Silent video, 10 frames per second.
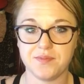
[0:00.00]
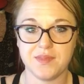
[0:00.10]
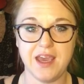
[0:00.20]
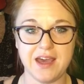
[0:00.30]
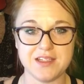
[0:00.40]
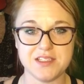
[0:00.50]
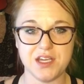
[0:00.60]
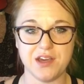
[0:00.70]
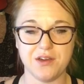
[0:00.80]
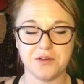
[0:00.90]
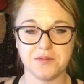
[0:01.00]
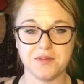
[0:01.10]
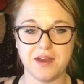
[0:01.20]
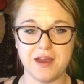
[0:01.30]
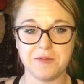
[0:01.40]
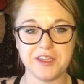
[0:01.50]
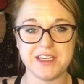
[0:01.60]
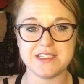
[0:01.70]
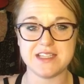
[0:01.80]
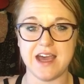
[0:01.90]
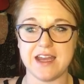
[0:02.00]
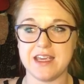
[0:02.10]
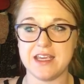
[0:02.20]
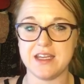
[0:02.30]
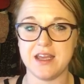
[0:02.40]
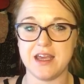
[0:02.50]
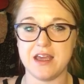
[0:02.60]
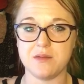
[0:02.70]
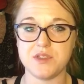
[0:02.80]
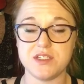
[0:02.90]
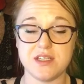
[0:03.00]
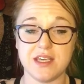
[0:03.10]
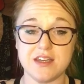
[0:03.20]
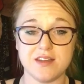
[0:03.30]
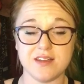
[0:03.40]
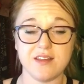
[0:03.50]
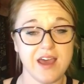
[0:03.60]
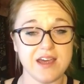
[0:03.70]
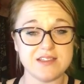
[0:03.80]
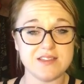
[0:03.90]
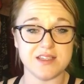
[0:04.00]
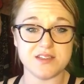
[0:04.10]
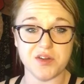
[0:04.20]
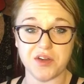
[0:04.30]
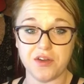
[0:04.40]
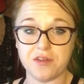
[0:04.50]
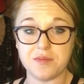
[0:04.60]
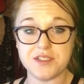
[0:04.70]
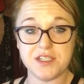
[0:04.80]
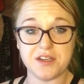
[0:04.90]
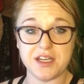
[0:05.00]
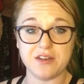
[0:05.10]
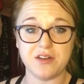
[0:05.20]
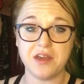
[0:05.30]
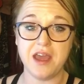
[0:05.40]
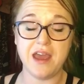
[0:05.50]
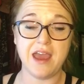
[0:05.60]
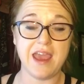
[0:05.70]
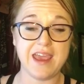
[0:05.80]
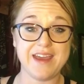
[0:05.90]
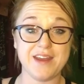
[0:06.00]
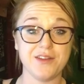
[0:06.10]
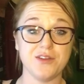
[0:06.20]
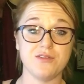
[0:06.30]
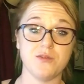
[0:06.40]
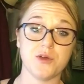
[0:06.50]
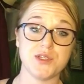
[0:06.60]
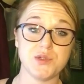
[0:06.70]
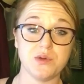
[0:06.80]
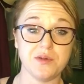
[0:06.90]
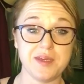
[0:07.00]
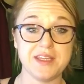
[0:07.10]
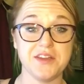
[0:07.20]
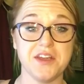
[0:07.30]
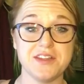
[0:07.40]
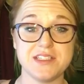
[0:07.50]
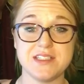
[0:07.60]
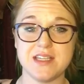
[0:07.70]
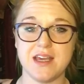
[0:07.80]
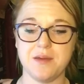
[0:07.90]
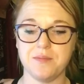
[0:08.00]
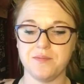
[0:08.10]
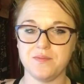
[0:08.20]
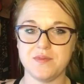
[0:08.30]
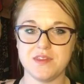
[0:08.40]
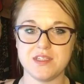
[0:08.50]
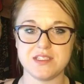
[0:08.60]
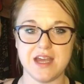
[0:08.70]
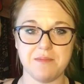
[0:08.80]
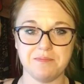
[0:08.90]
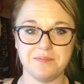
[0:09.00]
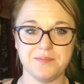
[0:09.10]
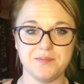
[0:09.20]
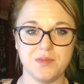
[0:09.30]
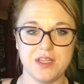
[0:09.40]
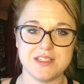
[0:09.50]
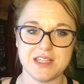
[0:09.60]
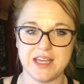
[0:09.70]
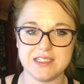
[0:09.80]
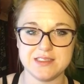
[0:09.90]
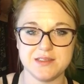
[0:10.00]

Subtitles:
Yeah, so I'm really excited to dig into the class and get started on the material, and look forward to what we can learn this time in this class.